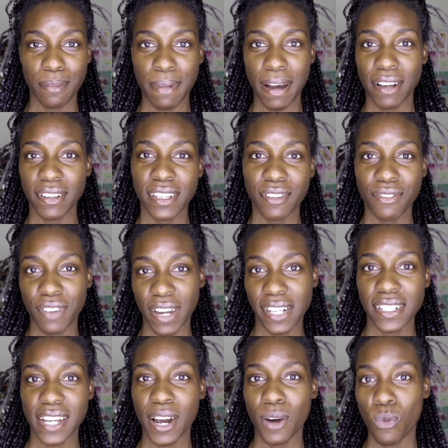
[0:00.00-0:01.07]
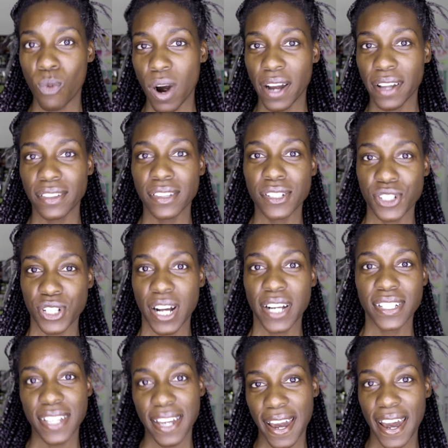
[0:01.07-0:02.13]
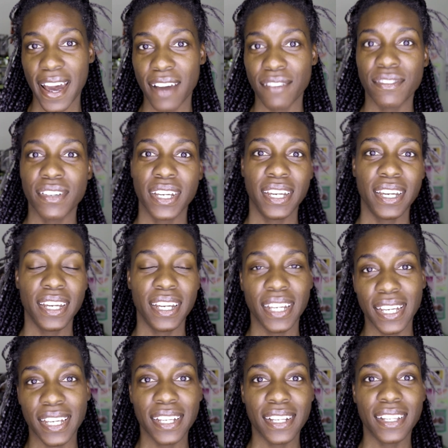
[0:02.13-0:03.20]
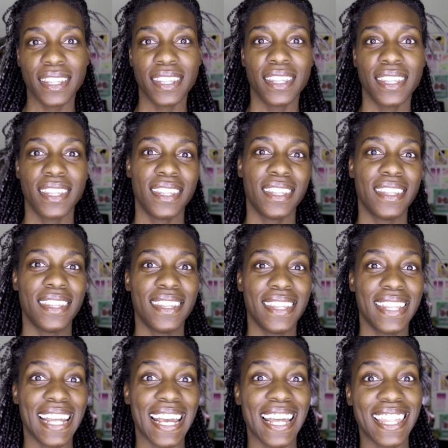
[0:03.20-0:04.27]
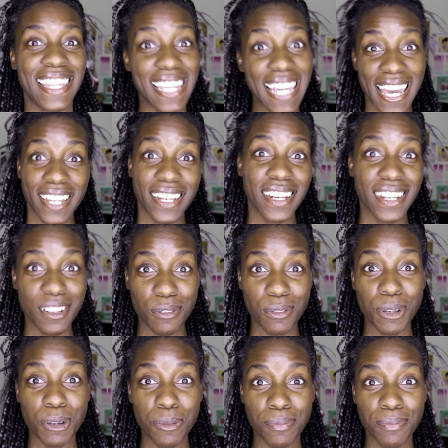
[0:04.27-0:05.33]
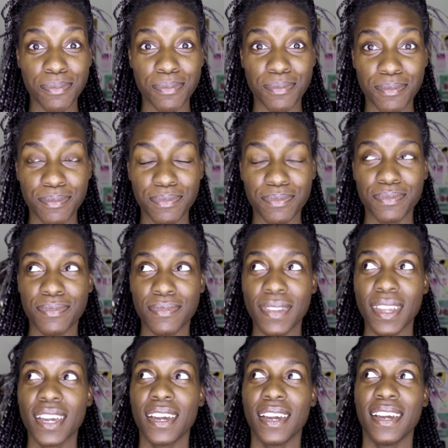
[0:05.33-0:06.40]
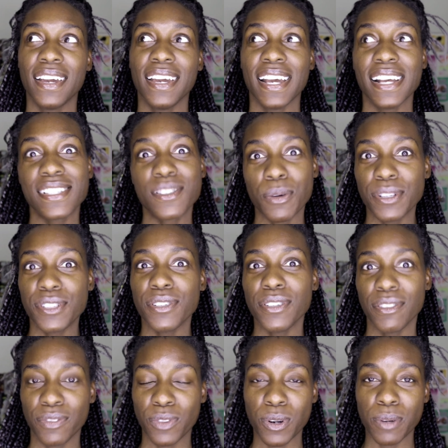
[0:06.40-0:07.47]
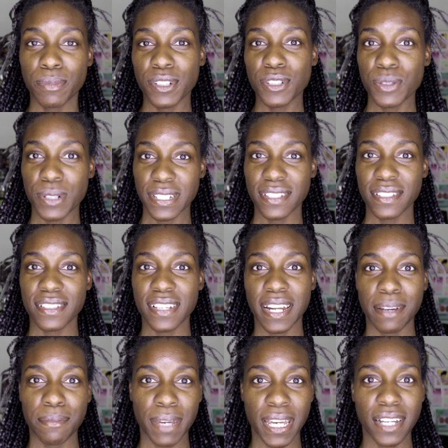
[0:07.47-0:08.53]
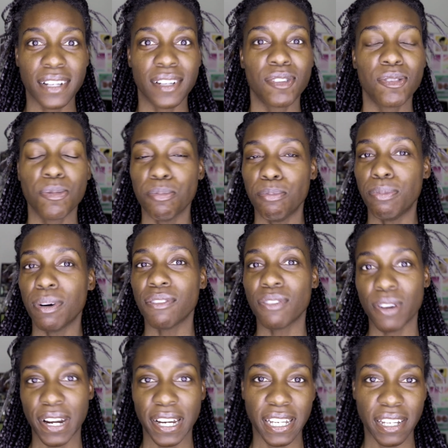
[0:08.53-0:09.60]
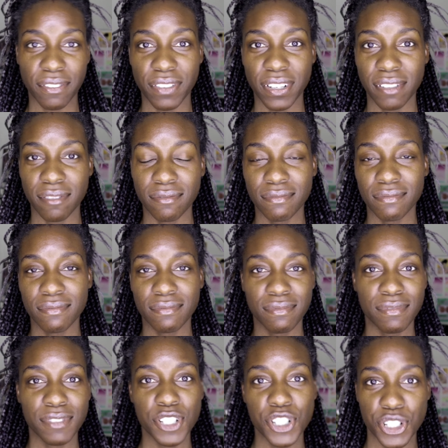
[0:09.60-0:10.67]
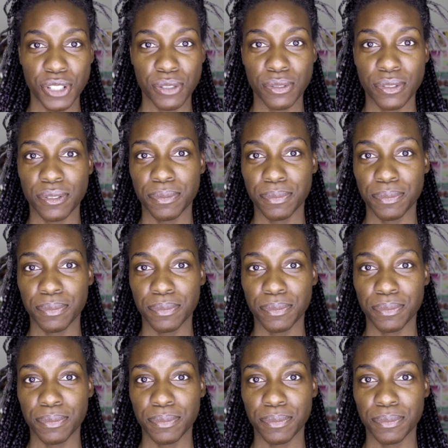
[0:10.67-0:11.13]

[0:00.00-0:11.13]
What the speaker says: about the effect I want the shot to have in the editing room is going to inform the choices that I make before I even shoot.